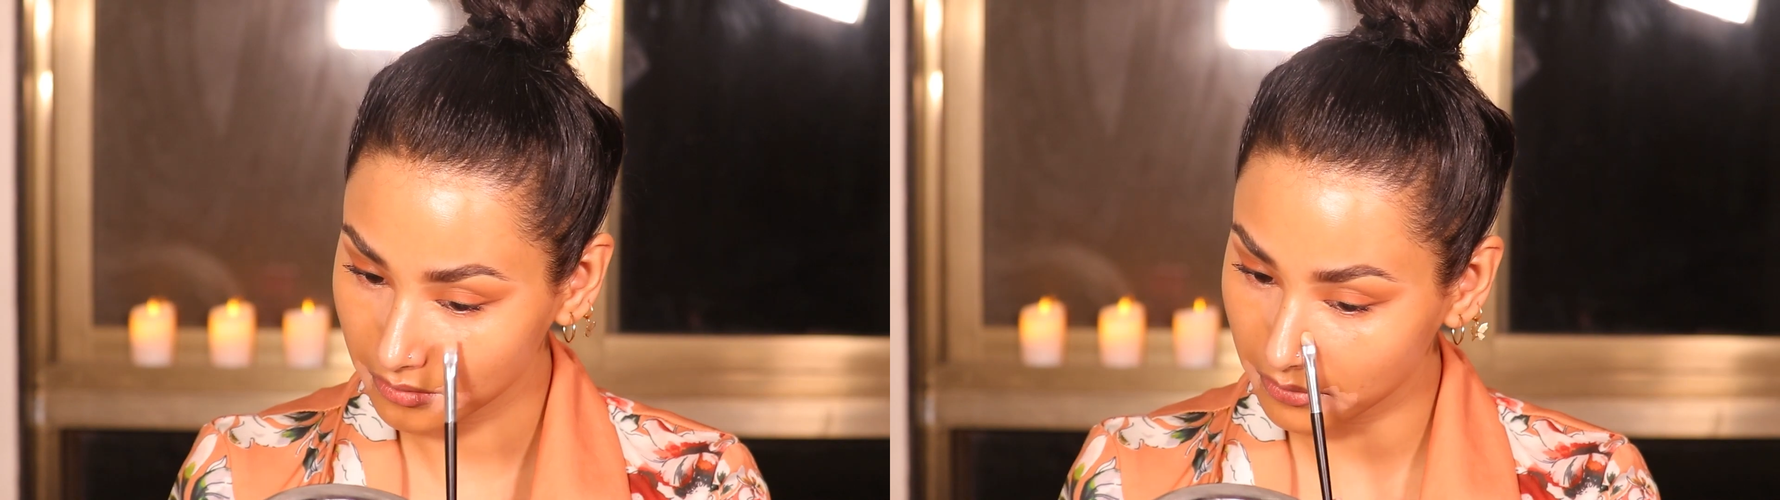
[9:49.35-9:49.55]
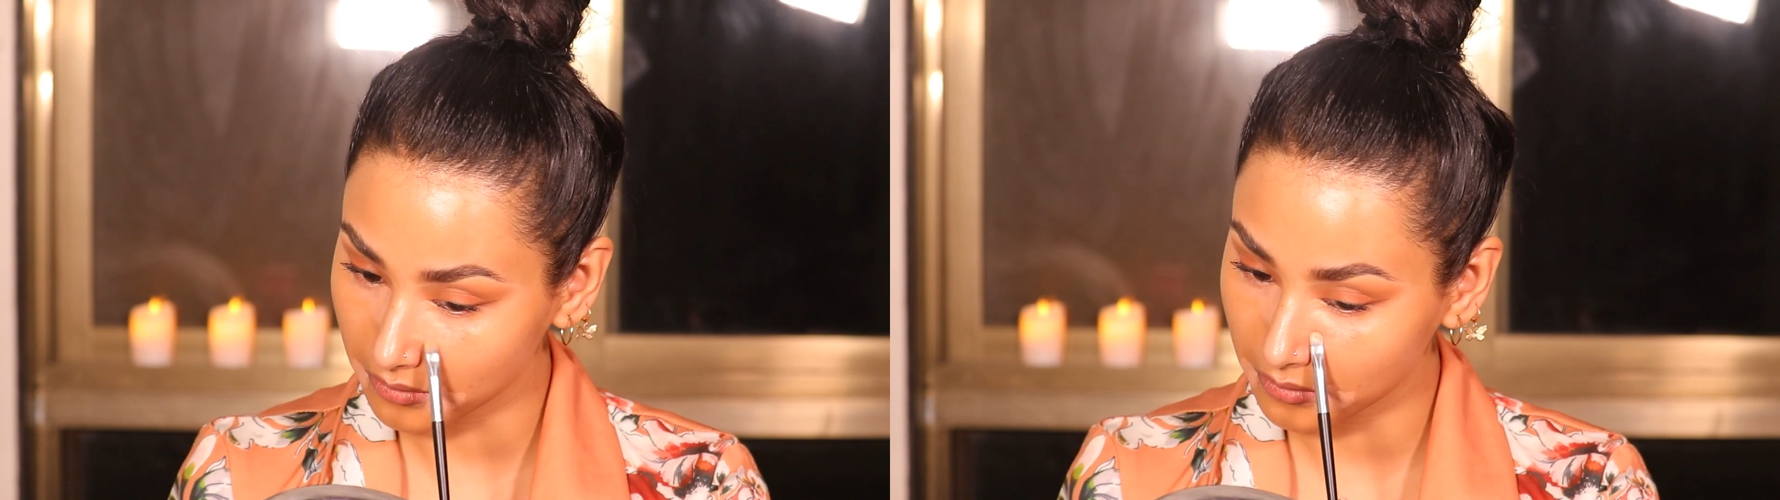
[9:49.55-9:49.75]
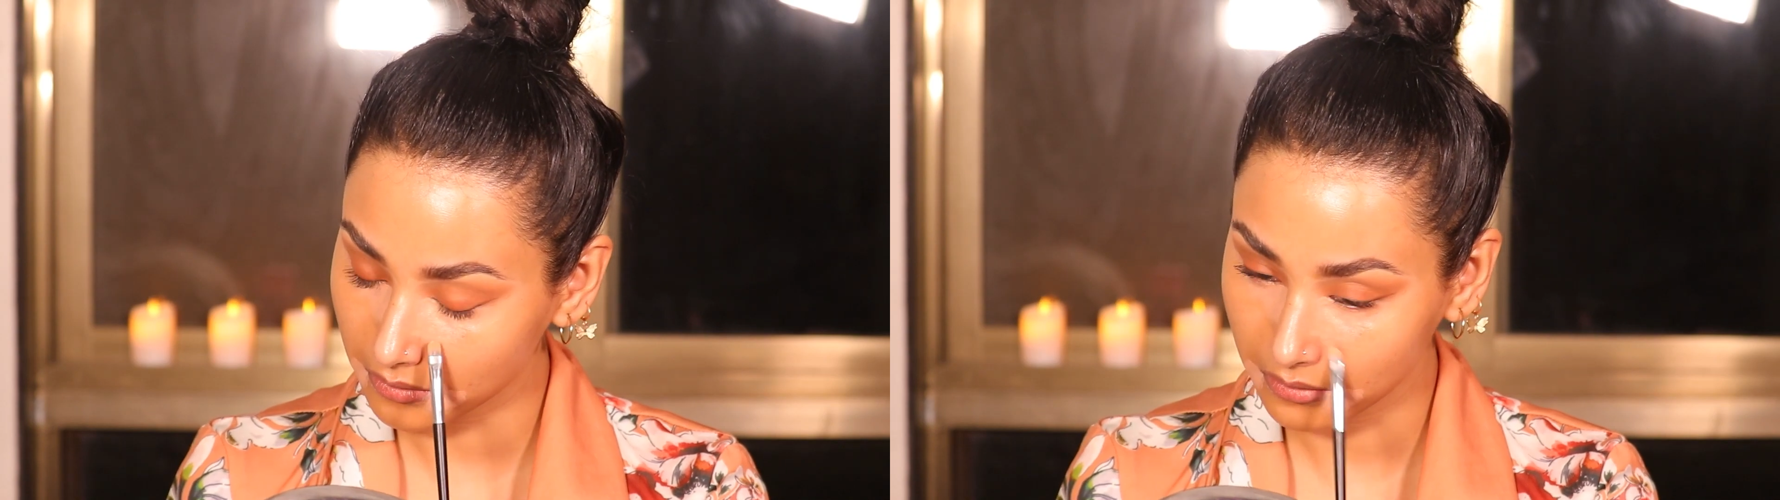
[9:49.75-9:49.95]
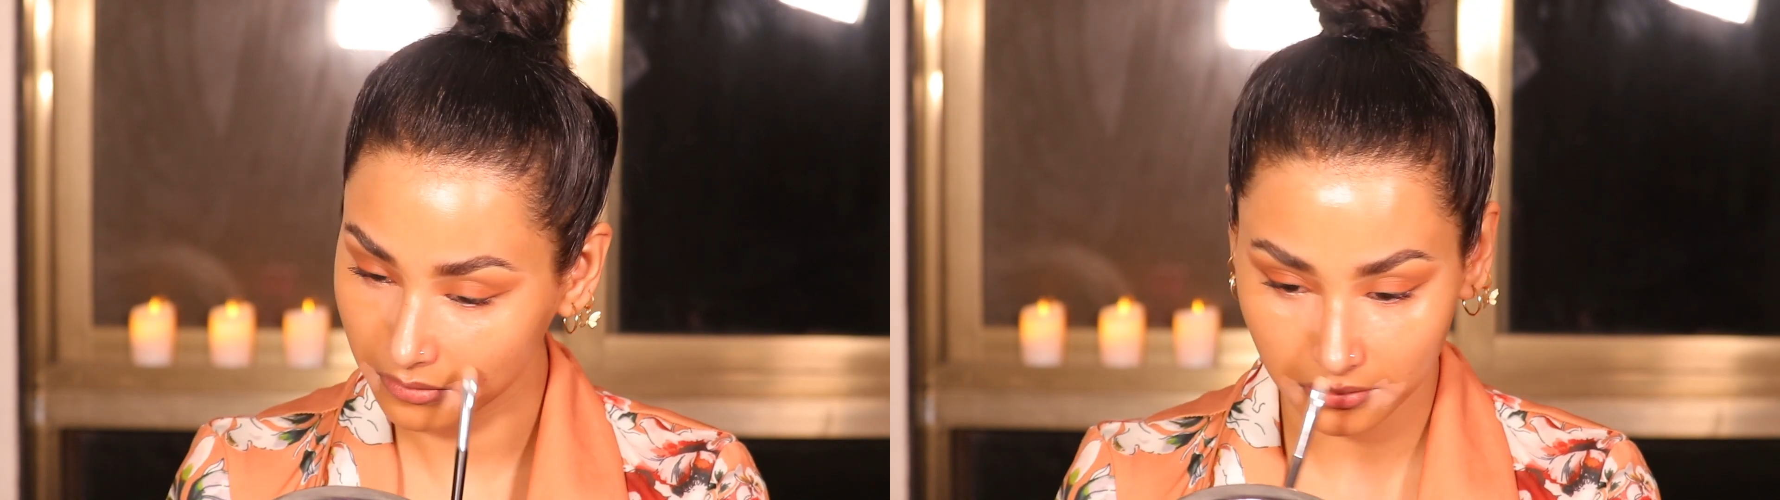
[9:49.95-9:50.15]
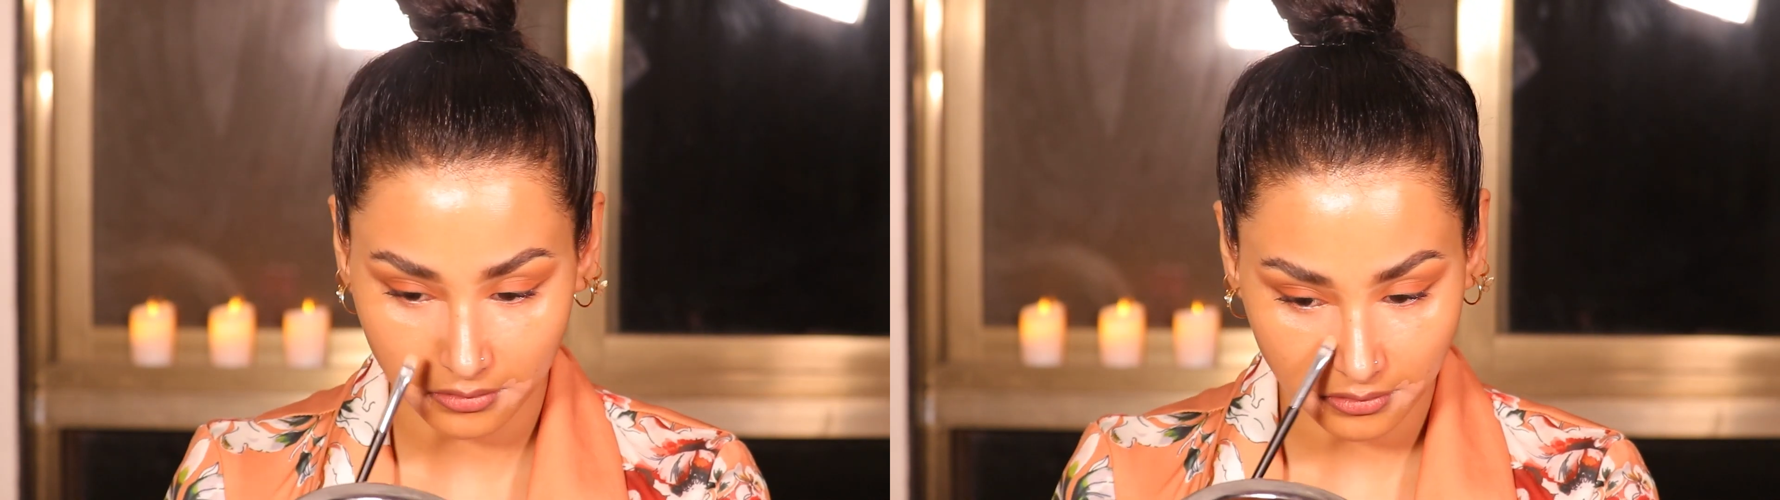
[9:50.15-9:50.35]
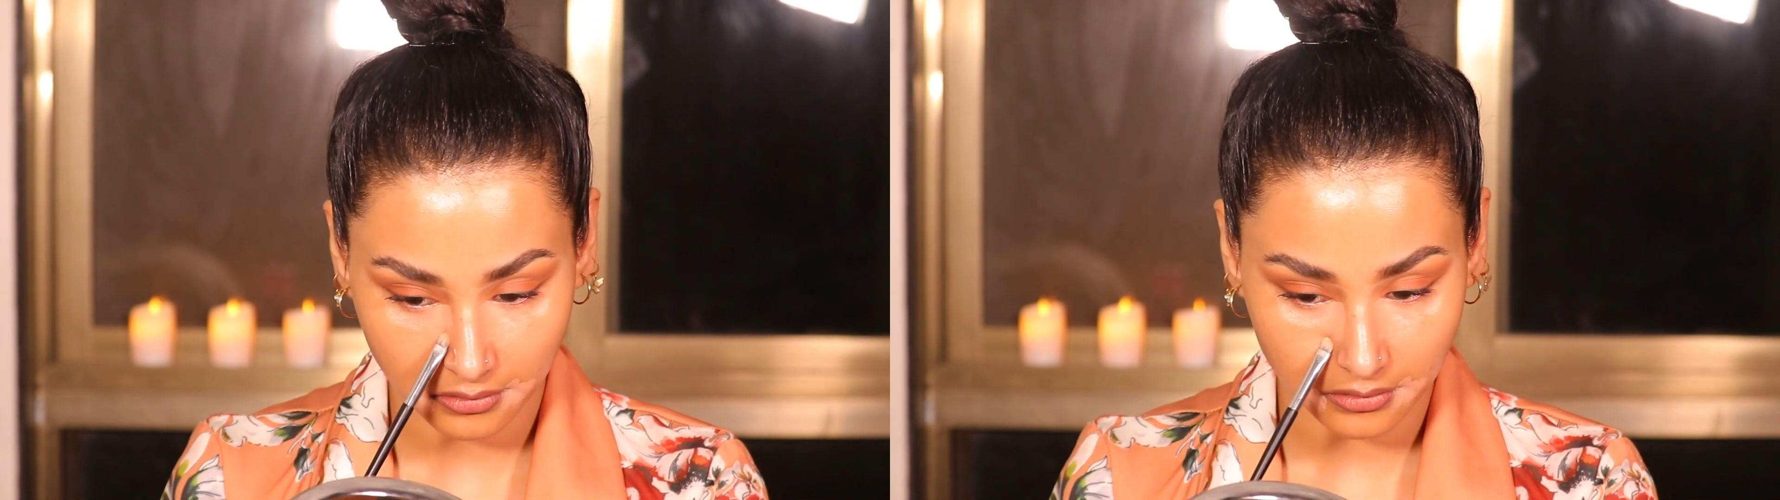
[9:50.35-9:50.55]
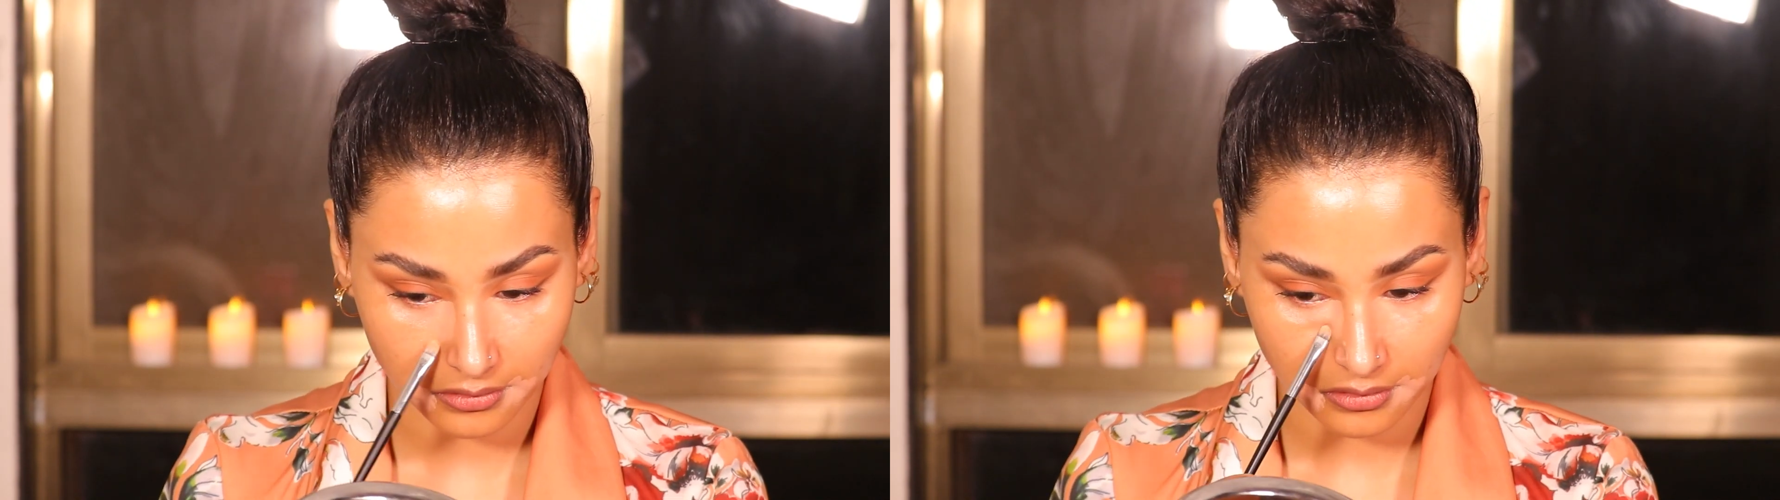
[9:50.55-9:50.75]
I already told you